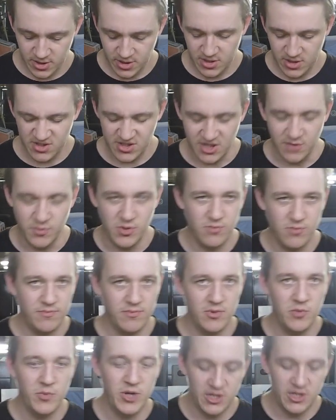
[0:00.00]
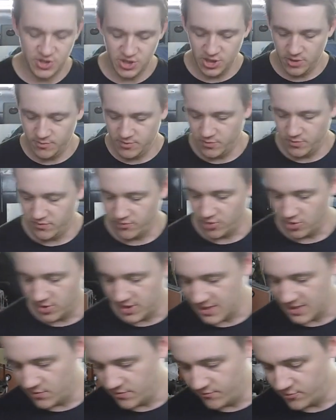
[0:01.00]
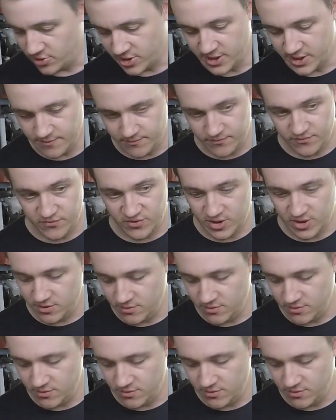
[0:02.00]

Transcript: So we'll assume that we've got that one right. So